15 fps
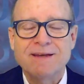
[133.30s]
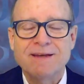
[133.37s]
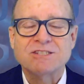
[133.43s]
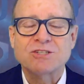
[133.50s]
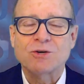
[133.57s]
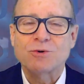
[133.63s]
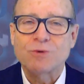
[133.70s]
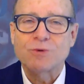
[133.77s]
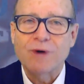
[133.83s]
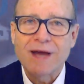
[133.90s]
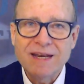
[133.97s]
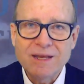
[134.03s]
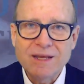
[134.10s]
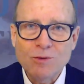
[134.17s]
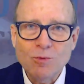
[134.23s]
So
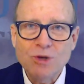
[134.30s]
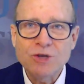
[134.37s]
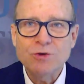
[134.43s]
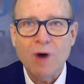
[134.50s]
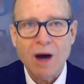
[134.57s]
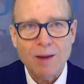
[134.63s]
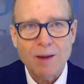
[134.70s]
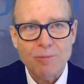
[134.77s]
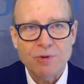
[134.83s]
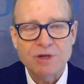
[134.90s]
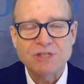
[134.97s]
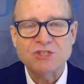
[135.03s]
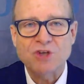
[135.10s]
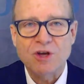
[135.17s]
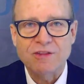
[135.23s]
anyone who
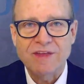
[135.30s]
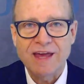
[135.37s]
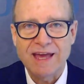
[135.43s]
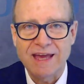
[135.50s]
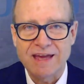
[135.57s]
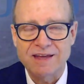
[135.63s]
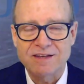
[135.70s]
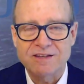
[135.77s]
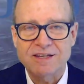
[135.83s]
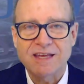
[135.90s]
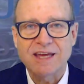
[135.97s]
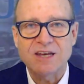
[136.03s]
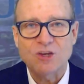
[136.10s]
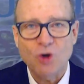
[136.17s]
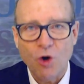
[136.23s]
operates on the hand
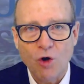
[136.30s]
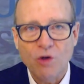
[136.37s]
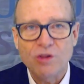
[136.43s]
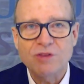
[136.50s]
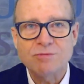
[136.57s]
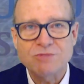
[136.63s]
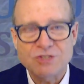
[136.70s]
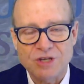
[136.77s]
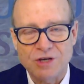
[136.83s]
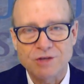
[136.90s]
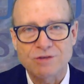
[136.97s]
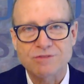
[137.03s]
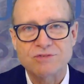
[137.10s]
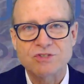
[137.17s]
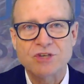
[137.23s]
can call
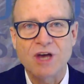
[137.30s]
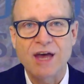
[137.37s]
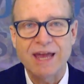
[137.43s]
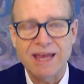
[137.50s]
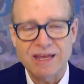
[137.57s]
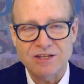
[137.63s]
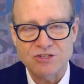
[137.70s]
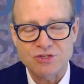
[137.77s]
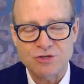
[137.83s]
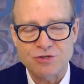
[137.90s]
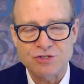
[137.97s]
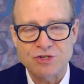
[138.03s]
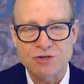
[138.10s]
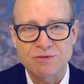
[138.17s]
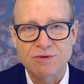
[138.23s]
themselves a hand
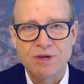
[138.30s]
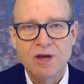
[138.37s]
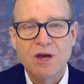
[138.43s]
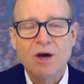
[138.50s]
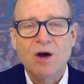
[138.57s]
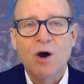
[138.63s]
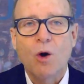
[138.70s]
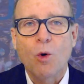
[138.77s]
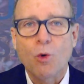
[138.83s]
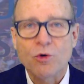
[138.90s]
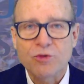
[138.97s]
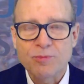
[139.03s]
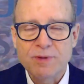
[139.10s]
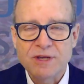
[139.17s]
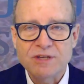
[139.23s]
surgeon.
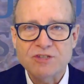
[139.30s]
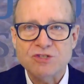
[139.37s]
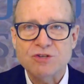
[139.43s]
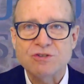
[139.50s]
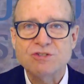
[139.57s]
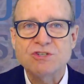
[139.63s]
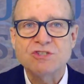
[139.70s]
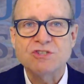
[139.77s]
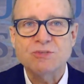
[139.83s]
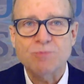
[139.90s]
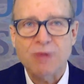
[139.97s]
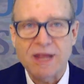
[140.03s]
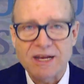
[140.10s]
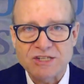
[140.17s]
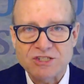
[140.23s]
Orthopedic surgeons,
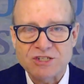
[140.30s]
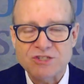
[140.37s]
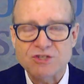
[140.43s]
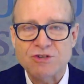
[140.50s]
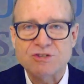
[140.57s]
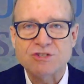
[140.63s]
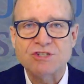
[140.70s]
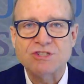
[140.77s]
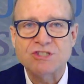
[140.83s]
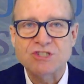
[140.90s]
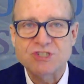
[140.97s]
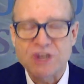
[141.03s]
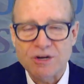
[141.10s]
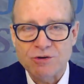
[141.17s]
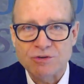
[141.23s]
plastic surgeons,
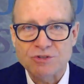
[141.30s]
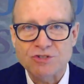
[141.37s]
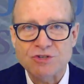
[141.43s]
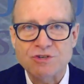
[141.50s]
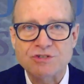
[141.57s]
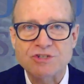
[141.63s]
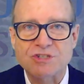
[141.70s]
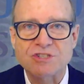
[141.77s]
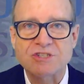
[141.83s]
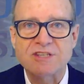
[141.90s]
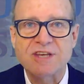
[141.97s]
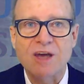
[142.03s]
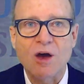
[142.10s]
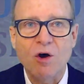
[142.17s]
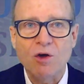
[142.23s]
general surgeons,
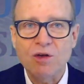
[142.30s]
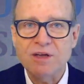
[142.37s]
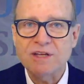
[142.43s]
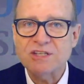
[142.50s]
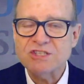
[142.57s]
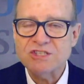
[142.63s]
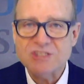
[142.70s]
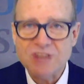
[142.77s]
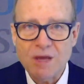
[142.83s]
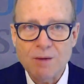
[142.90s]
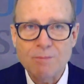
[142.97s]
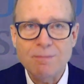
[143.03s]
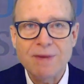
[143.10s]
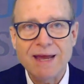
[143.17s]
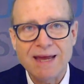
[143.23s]
they all get
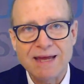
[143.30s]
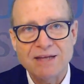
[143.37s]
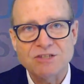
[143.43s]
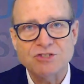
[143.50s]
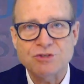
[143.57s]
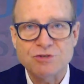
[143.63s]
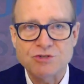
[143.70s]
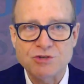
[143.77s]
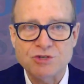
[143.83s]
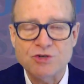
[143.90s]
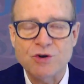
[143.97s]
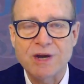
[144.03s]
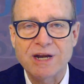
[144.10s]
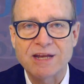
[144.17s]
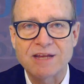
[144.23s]
some hand surgery
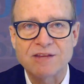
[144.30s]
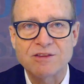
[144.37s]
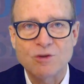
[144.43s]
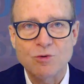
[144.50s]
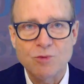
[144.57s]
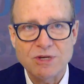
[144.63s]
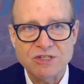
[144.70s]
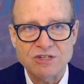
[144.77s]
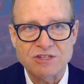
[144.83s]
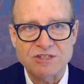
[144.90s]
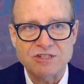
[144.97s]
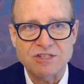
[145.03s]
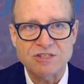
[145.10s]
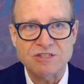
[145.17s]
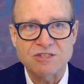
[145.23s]
training in their
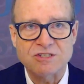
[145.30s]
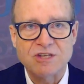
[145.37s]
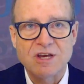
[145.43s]
residencies.